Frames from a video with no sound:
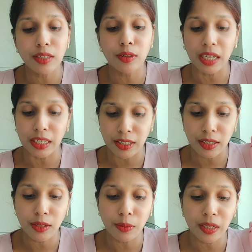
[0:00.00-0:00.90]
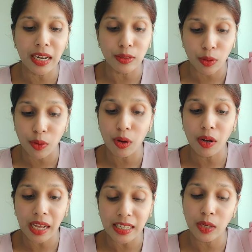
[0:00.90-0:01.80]
to continue it so
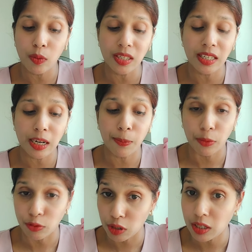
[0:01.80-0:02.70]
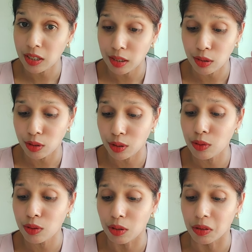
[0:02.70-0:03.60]
long as he was in a position to
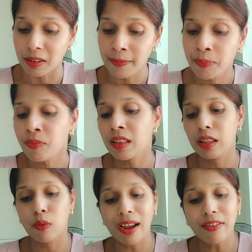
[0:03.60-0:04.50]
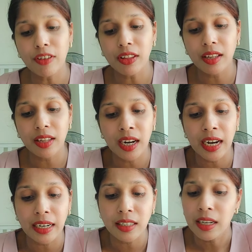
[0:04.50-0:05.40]
do so. The wife, on the other
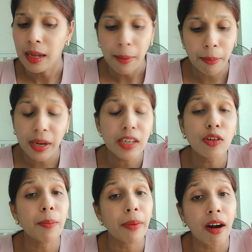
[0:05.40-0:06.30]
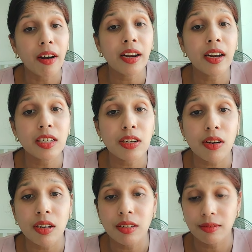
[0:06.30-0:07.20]
hand, made no bargain at all.